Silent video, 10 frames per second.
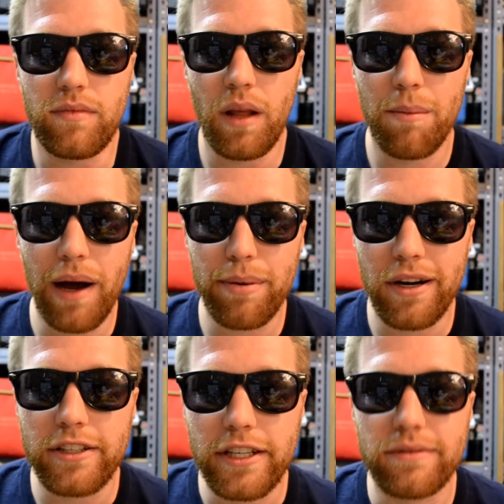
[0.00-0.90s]
My
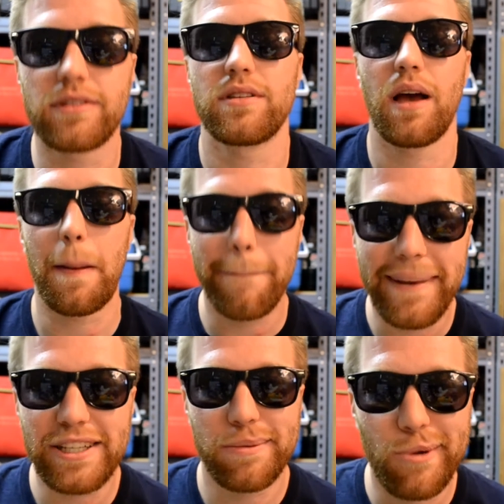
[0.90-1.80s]
project was
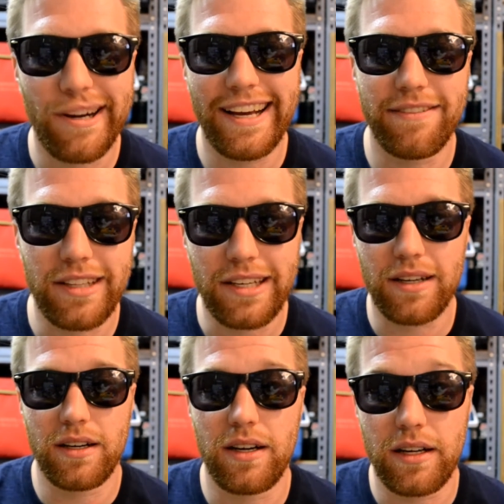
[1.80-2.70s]
much more heavily
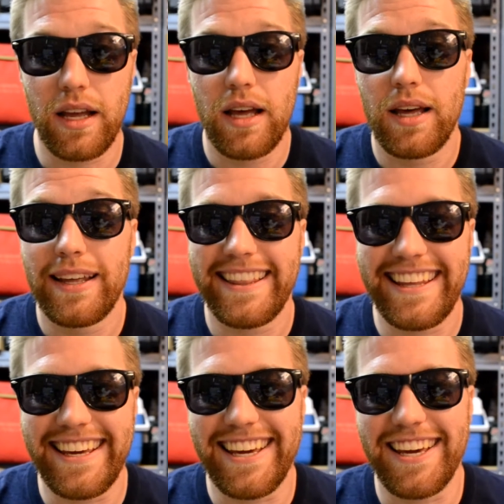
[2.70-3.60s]
on
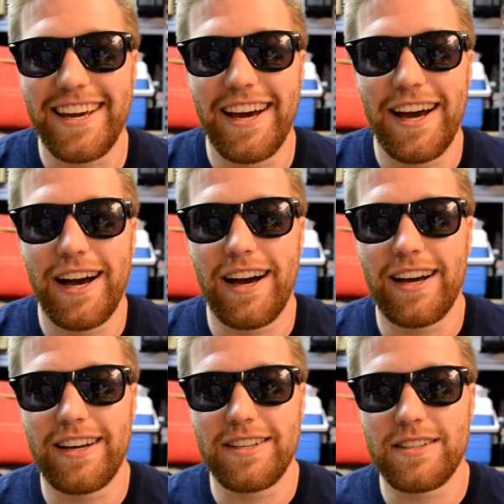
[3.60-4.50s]
the
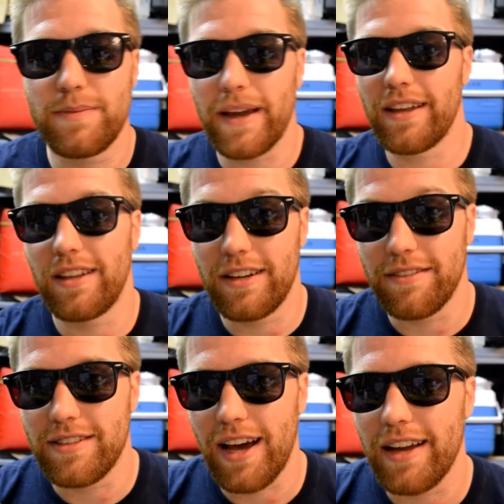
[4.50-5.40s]
speculative
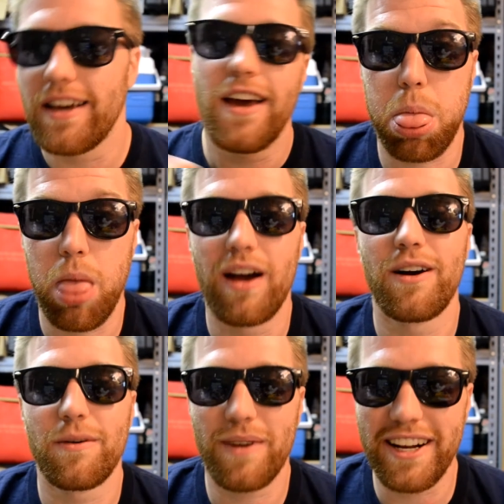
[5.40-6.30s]
side.
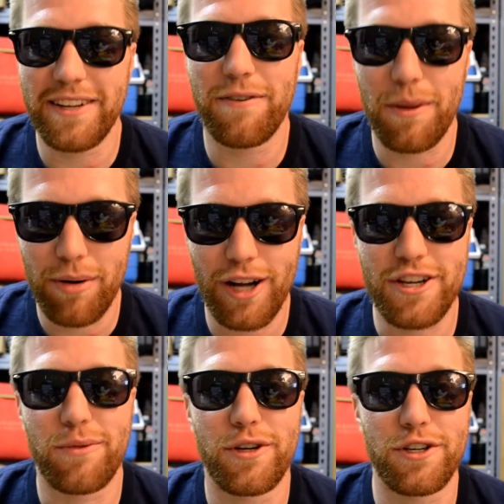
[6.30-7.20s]
What I did for the
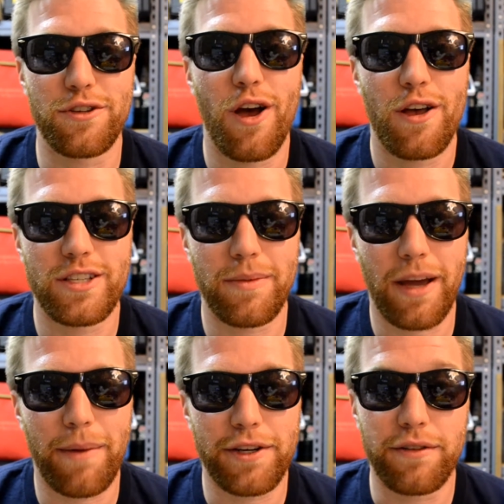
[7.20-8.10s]
project, which is something I
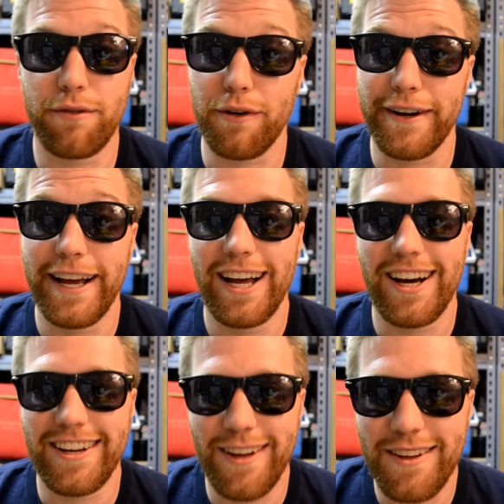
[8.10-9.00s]
might do for
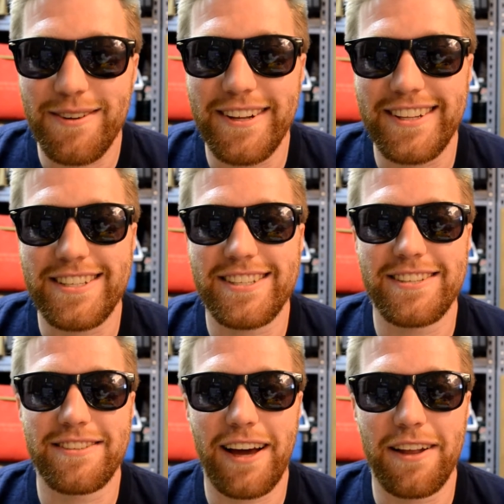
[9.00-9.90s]
another one of these
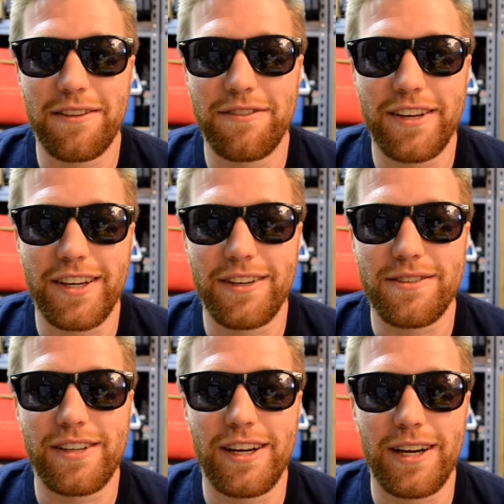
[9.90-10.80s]
style of videos,